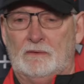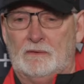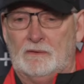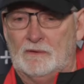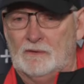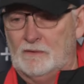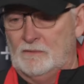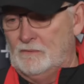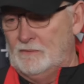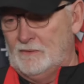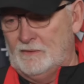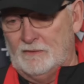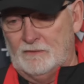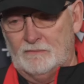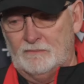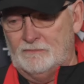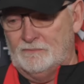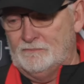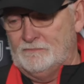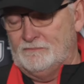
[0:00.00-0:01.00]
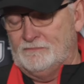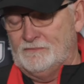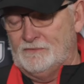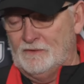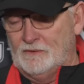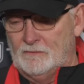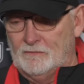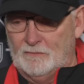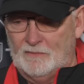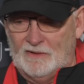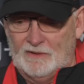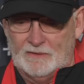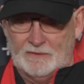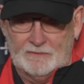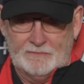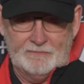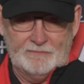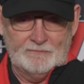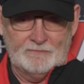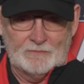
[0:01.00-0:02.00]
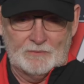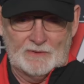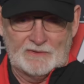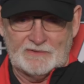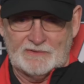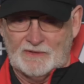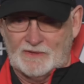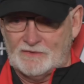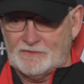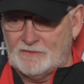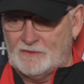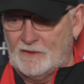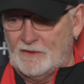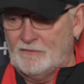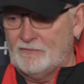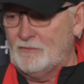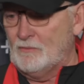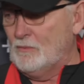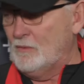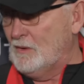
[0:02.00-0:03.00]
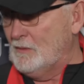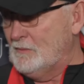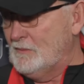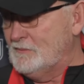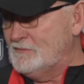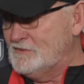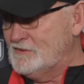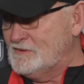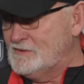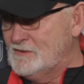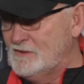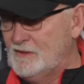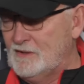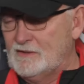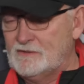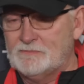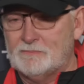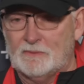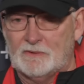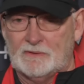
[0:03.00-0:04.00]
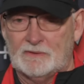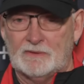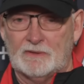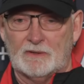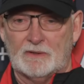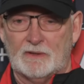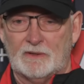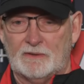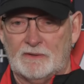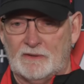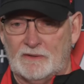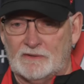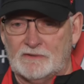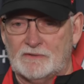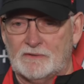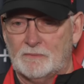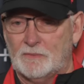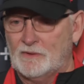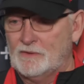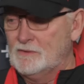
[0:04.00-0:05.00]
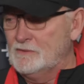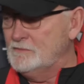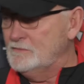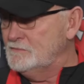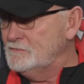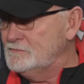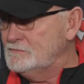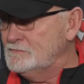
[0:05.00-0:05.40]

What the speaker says: You know, may dress an extra guy for warm-up just in case, but I think he's going to be good.